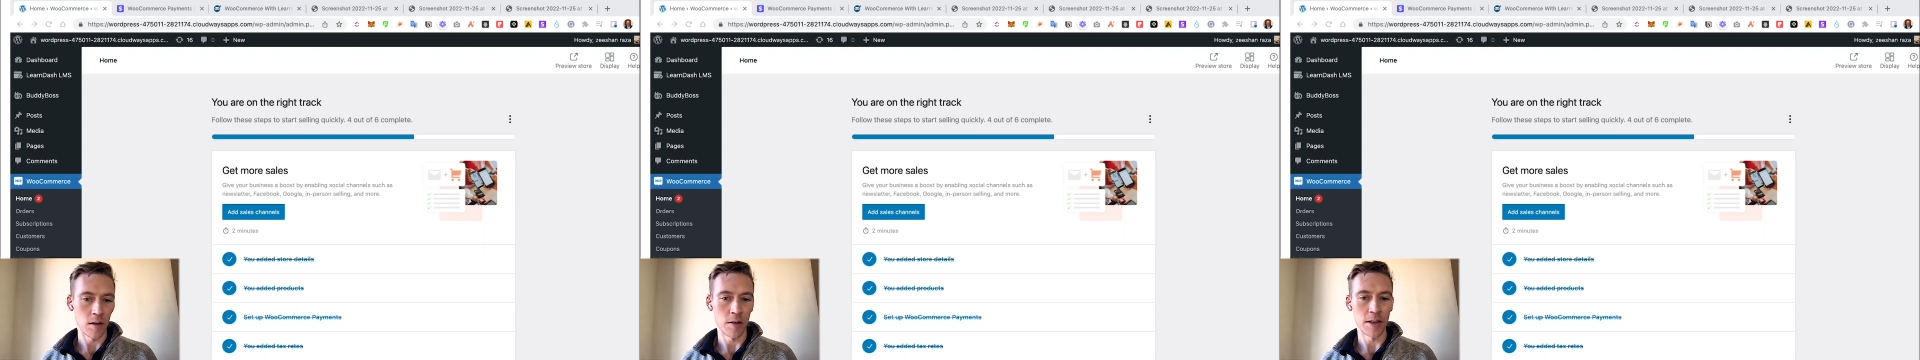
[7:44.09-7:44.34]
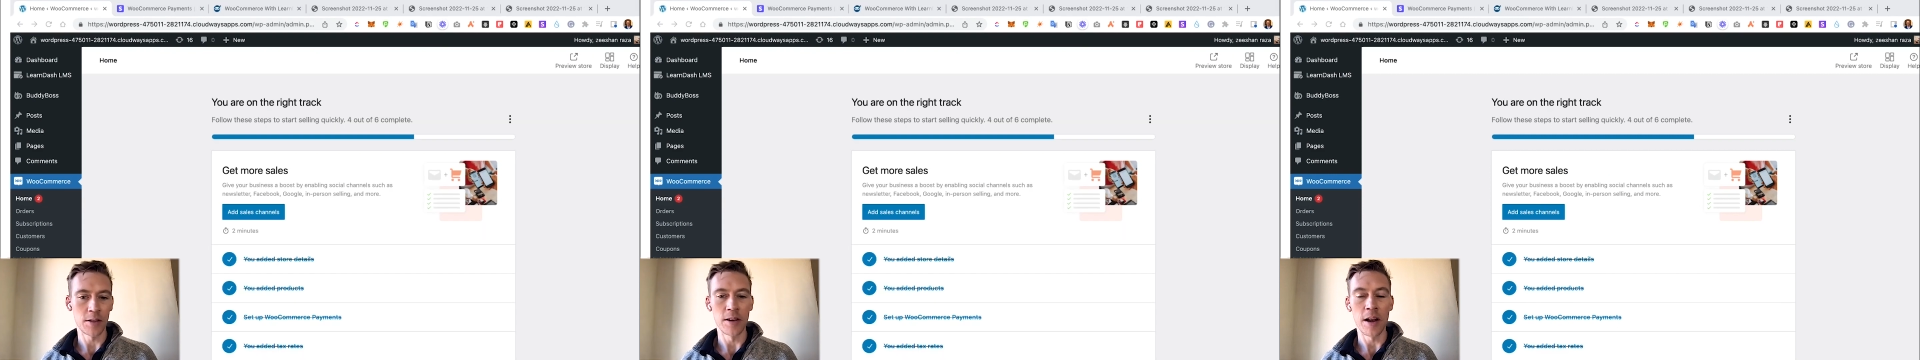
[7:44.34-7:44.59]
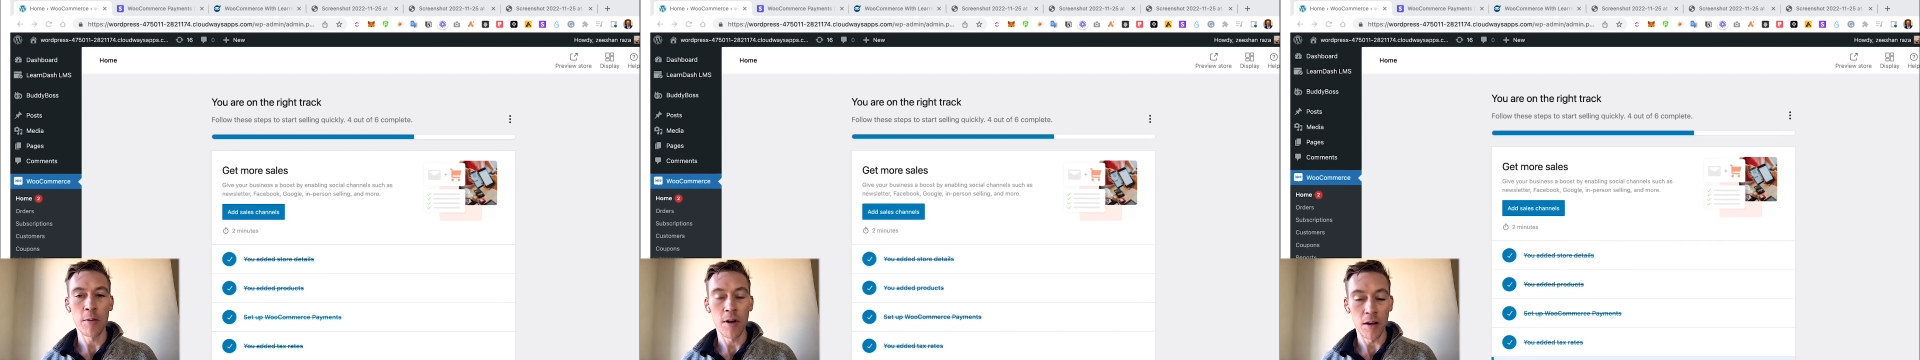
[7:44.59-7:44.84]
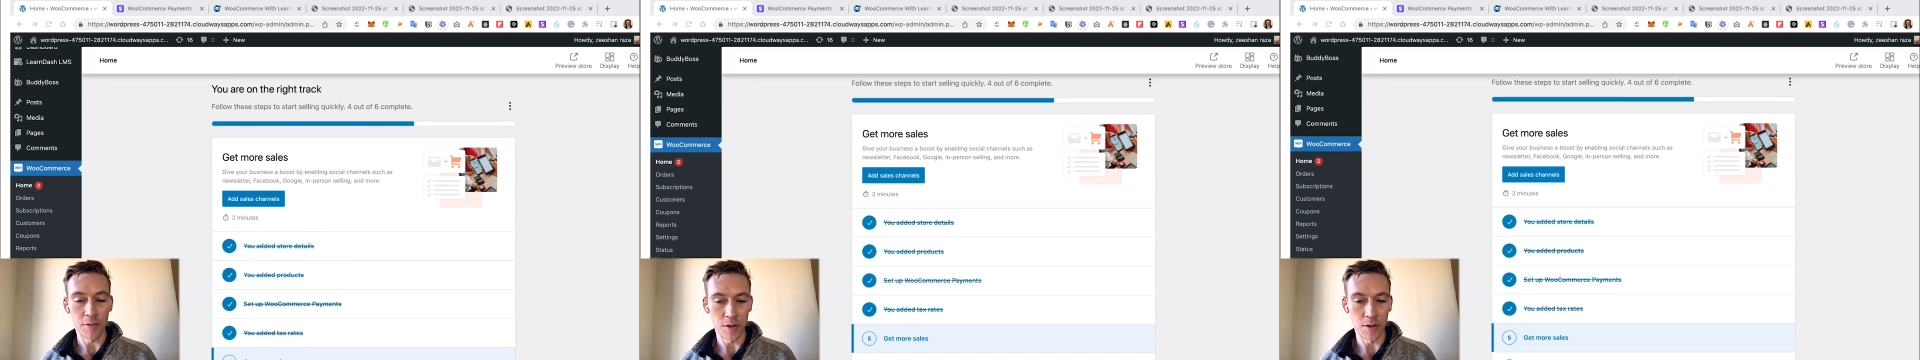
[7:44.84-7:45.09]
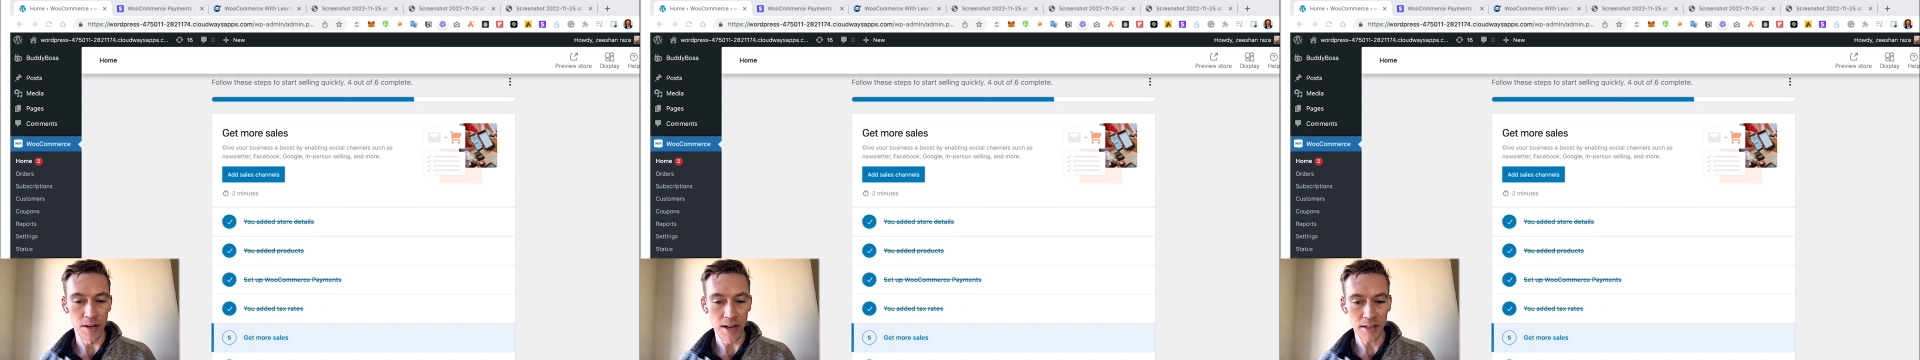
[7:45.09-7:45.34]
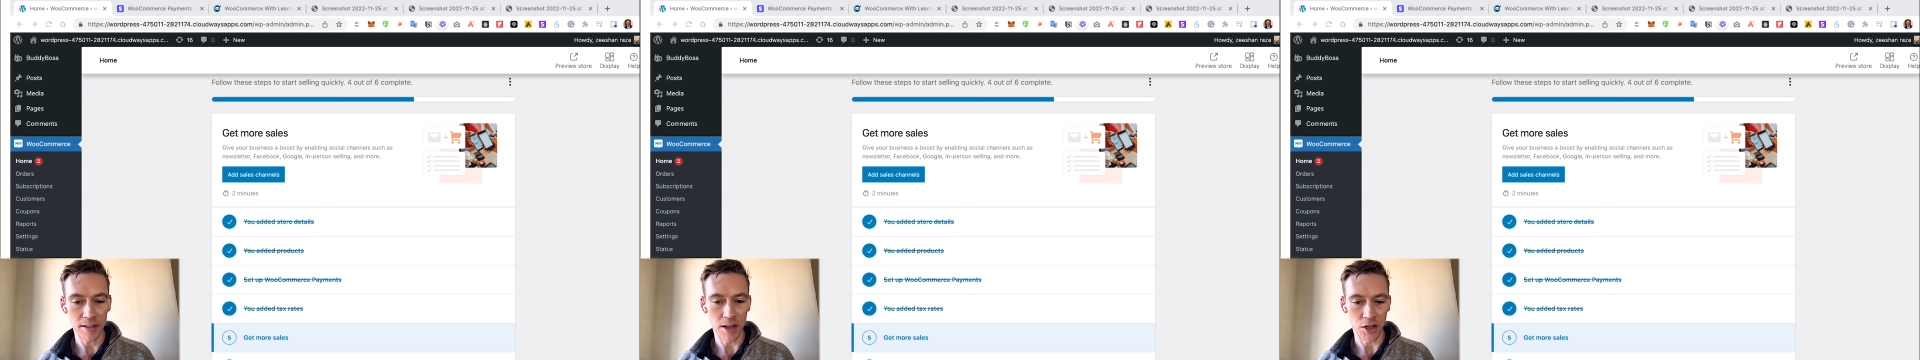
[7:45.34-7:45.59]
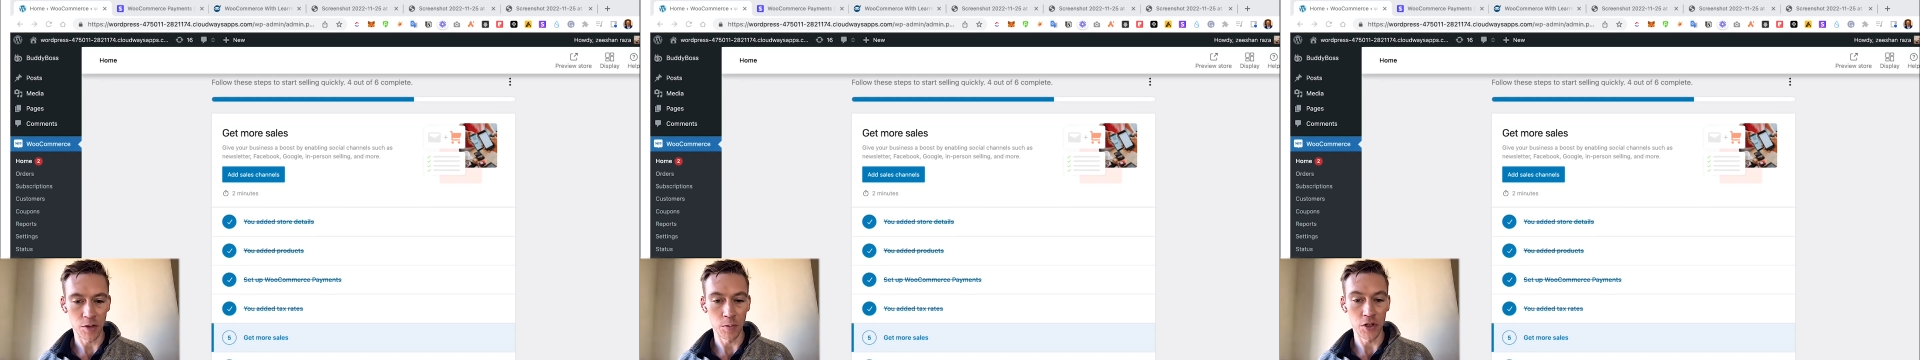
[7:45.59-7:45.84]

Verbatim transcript: All right, so now we're off to the next section,